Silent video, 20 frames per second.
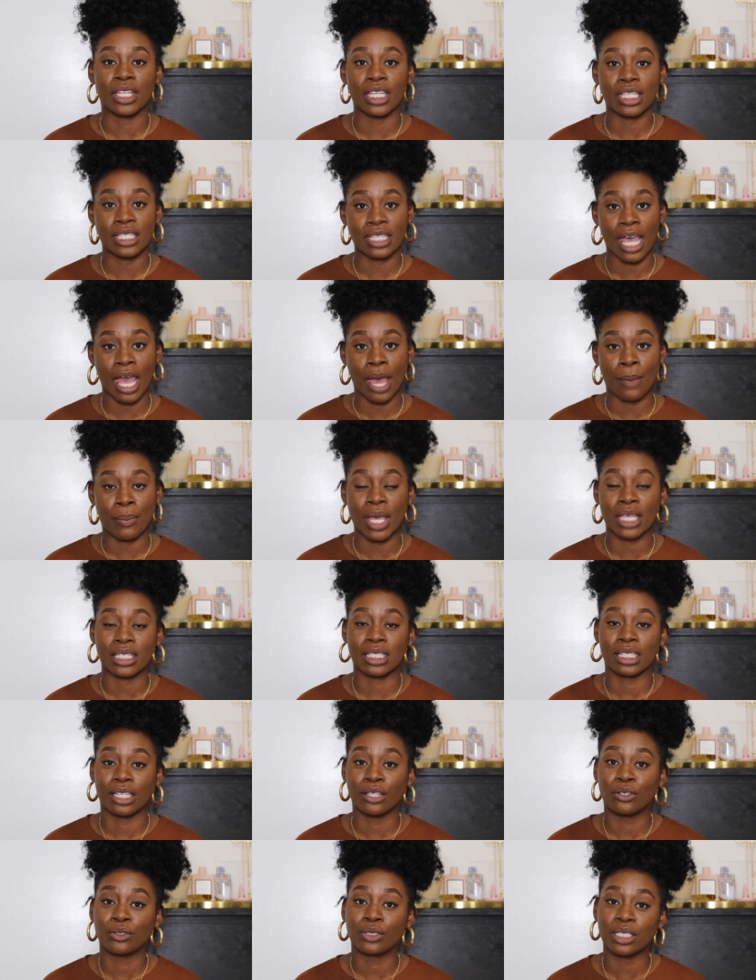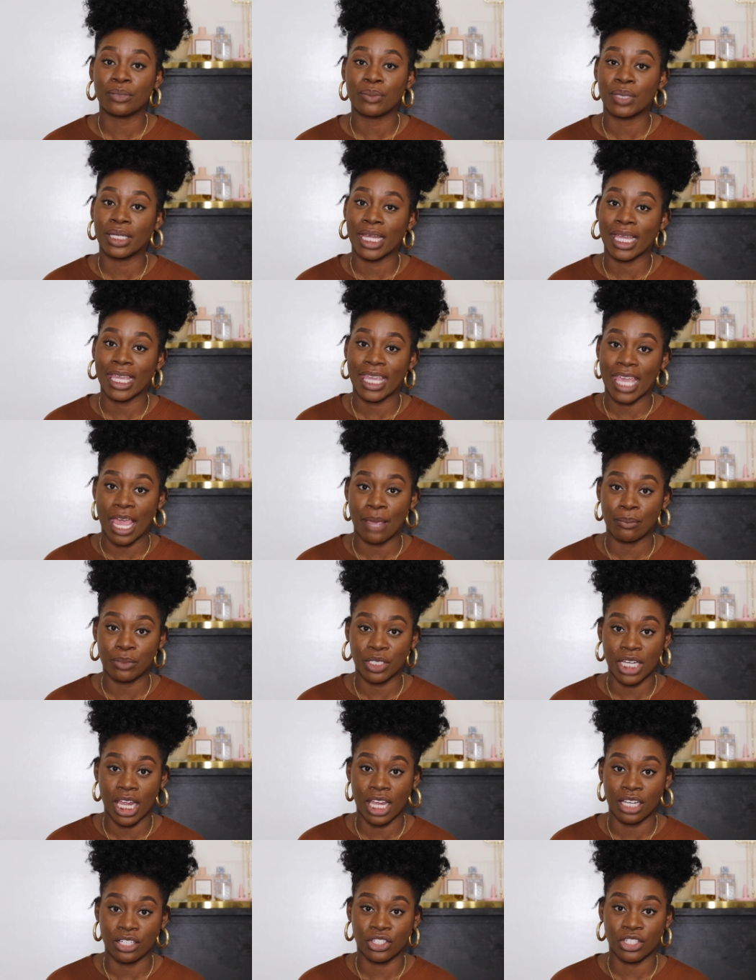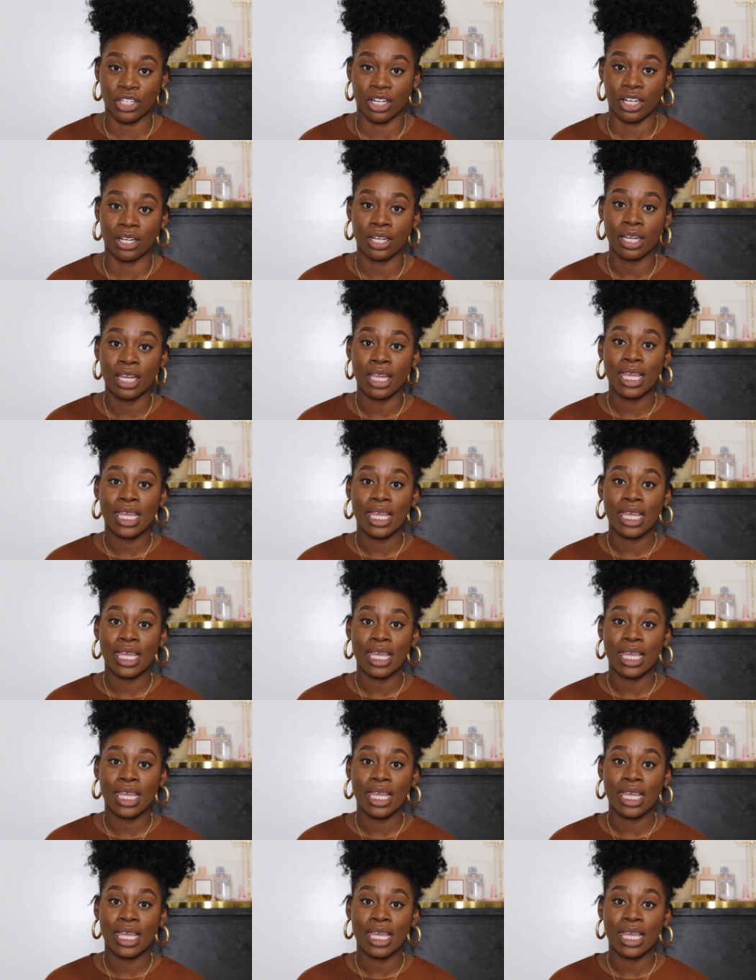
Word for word: this app has literally been a game changer